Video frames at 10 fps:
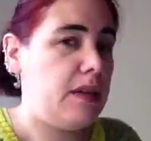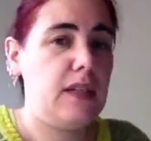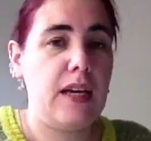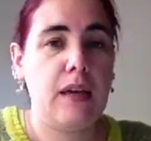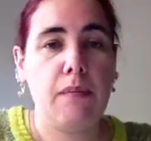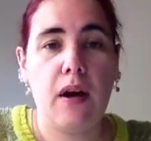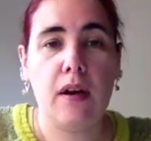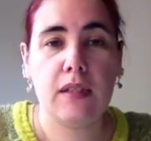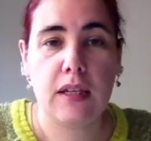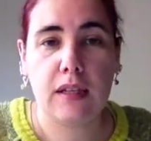been taking
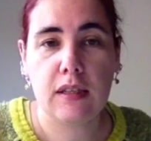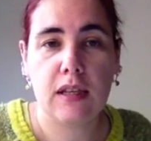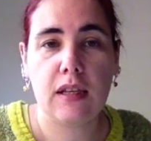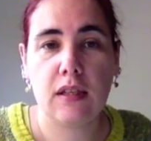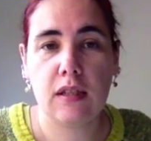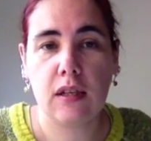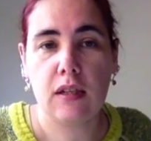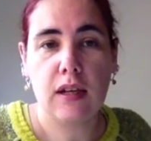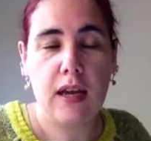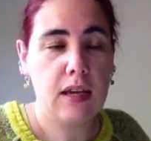part in Santa
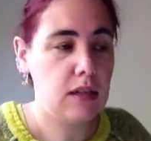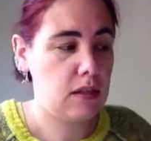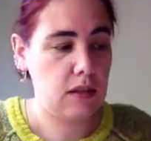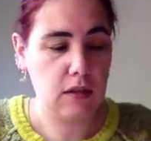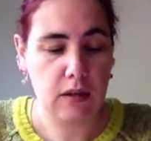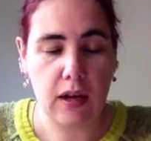Sundays